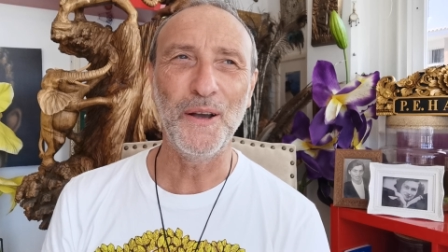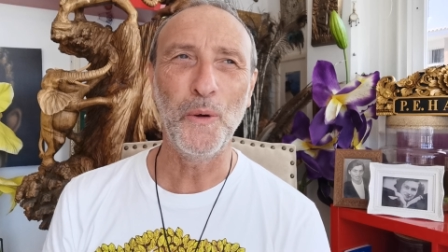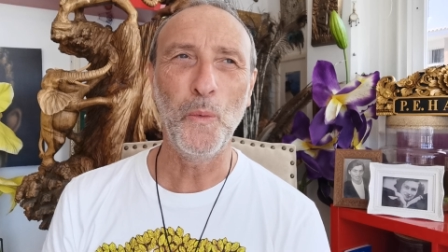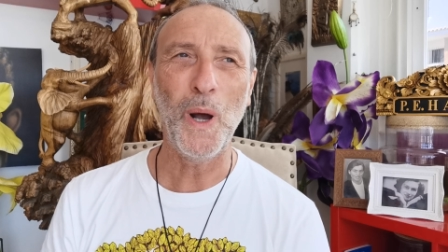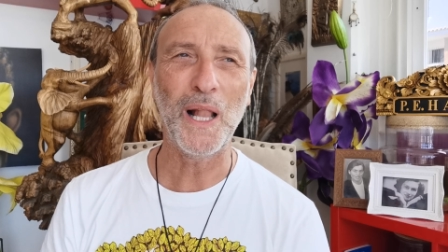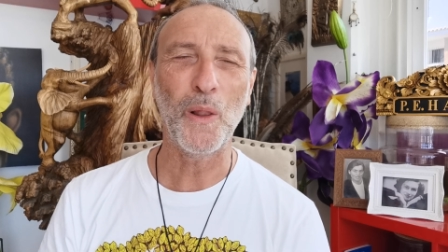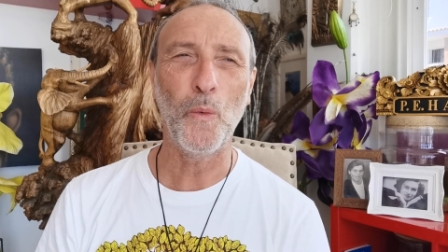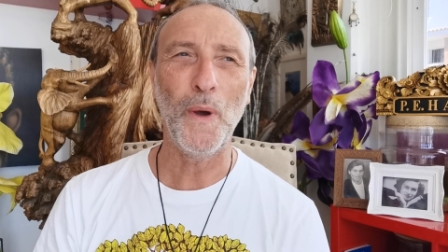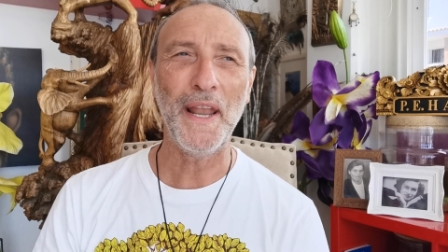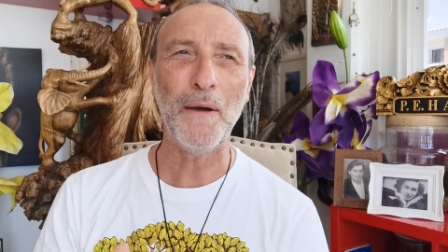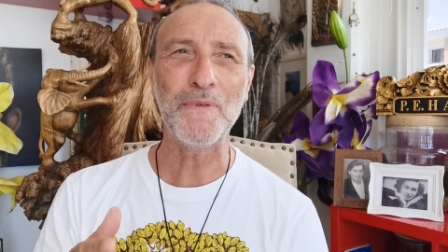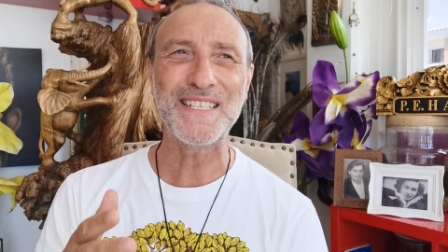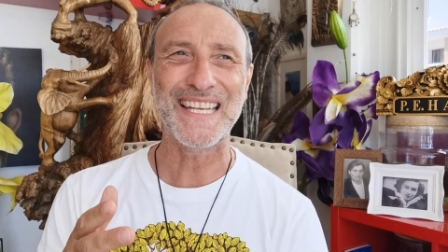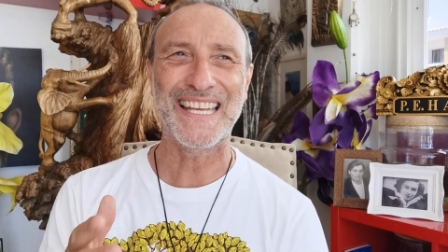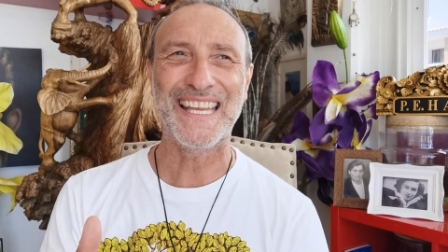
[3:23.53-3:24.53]
well, when I
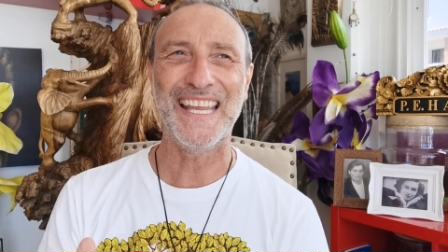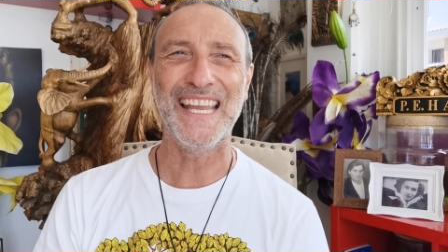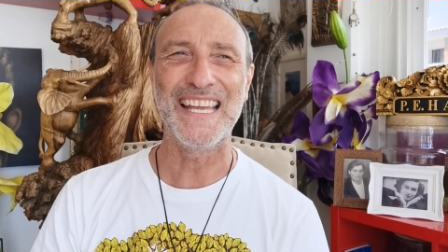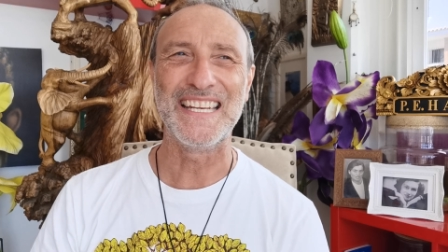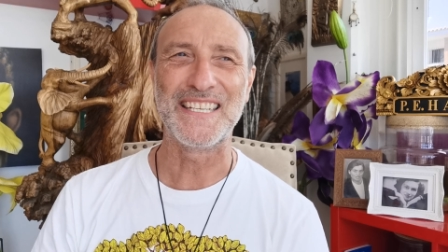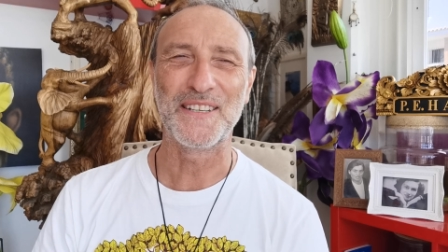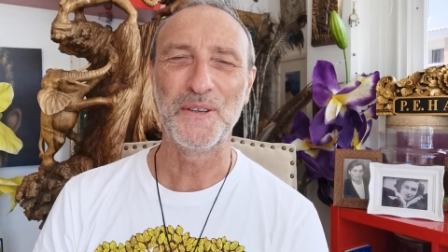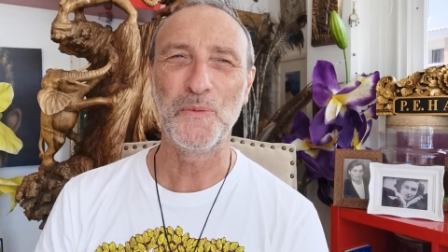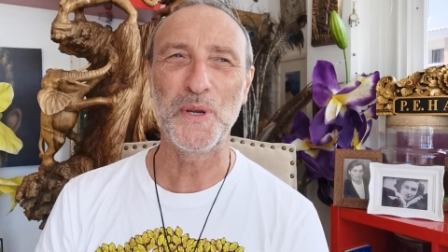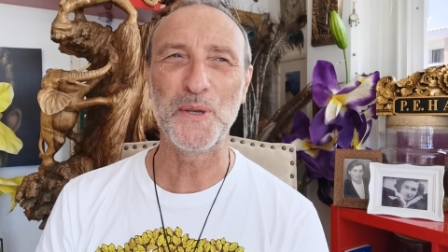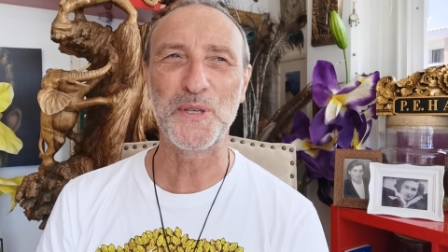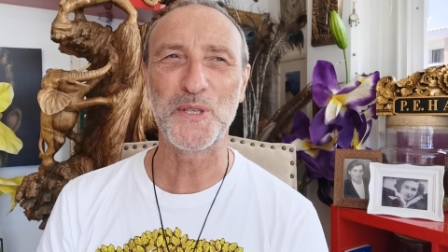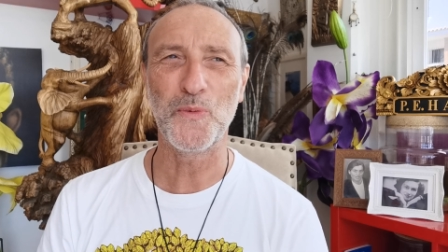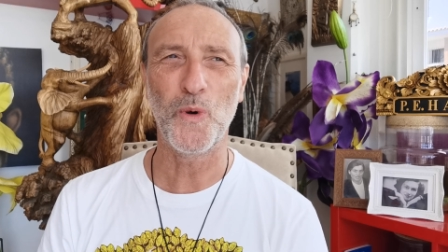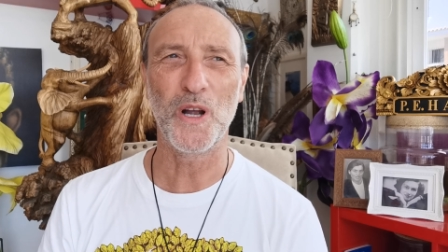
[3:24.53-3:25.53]
was a kid, we
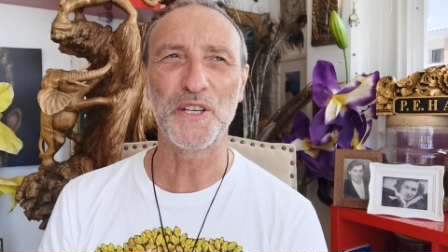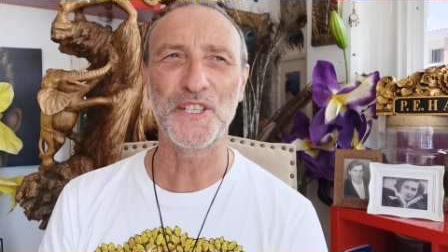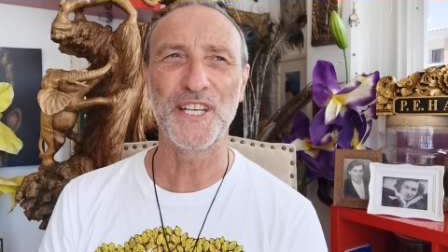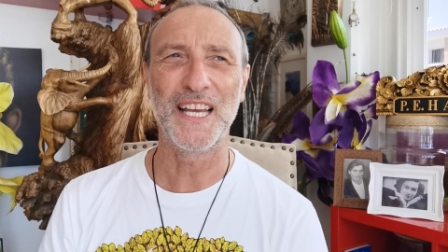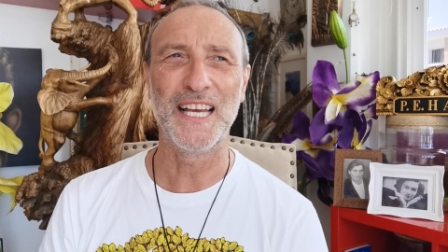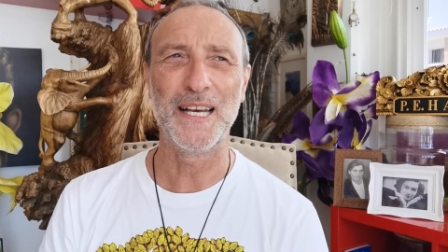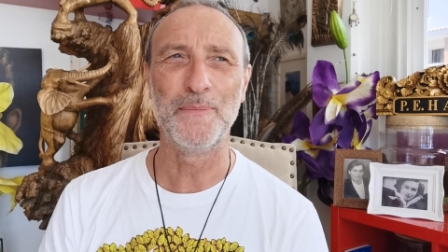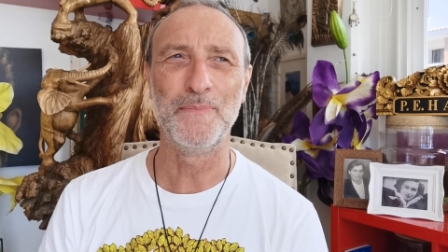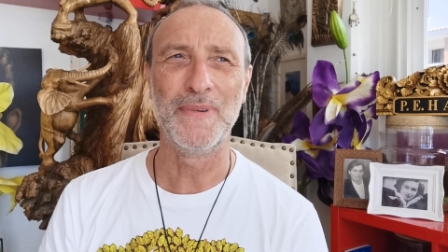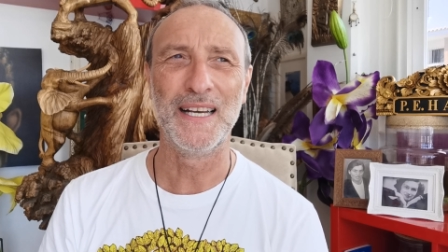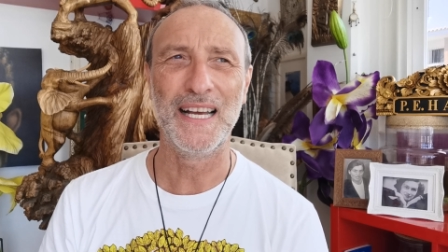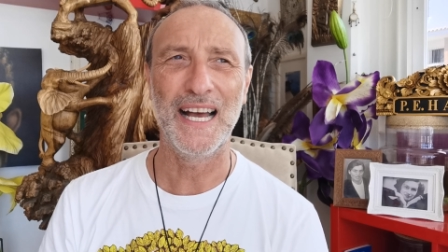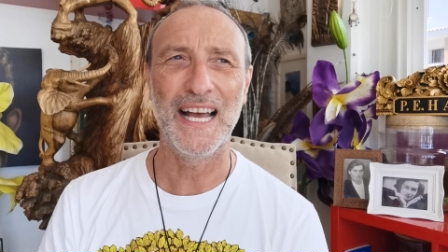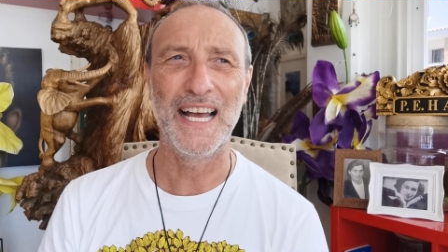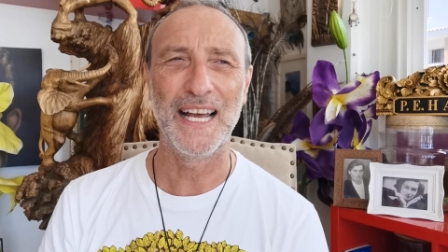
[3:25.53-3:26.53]
used to watch um,
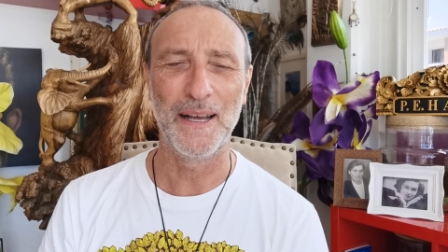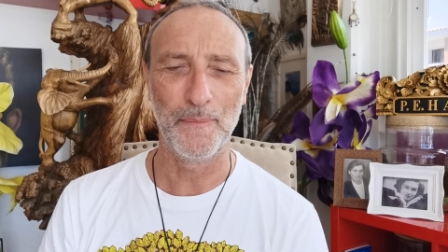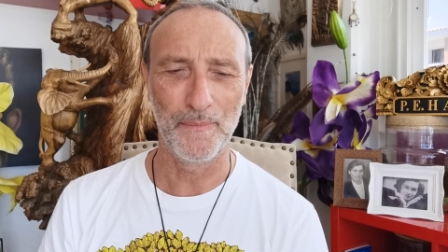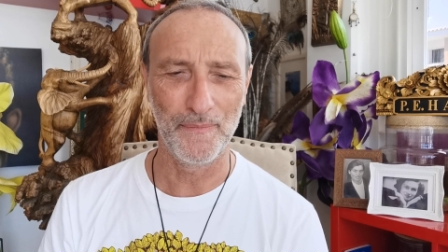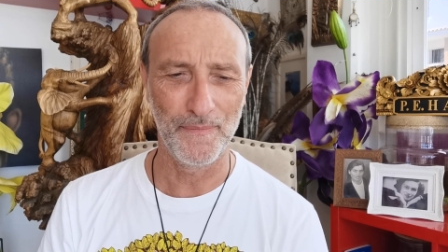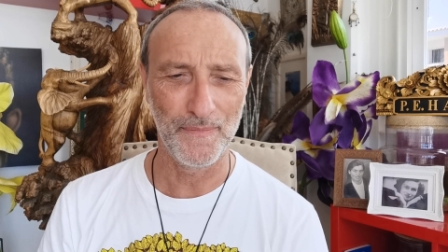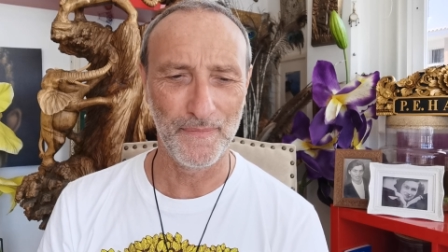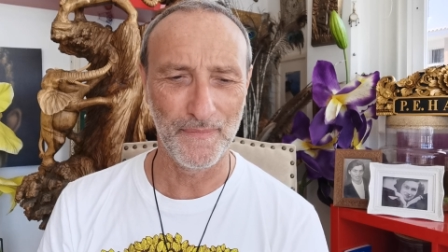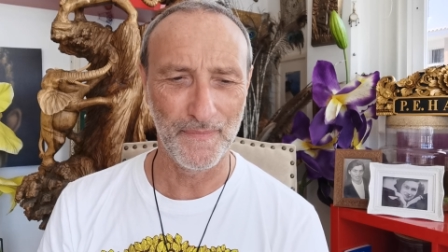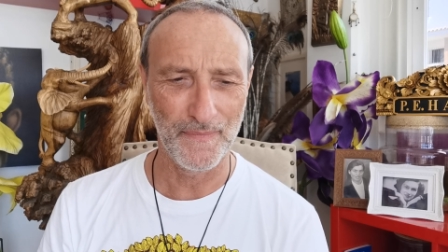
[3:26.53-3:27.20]
um,